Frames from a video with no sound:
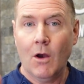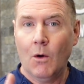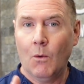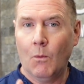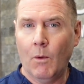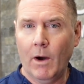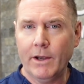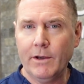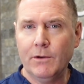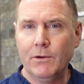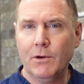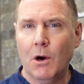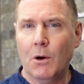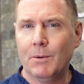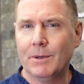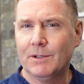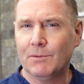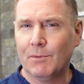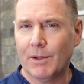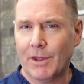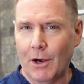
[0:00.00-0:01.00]
what you know
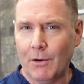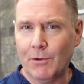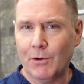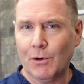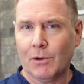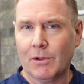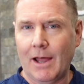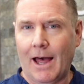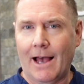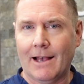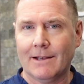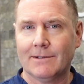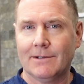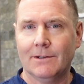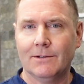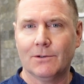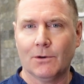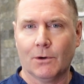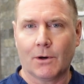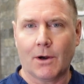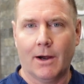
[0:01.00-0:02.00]
is, without your
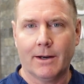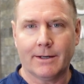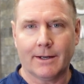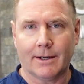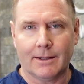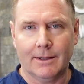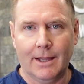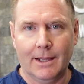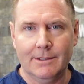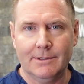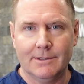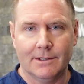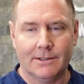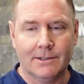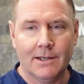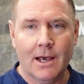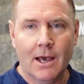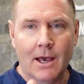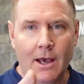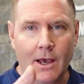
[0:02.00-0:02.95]
glasses or contact lenses,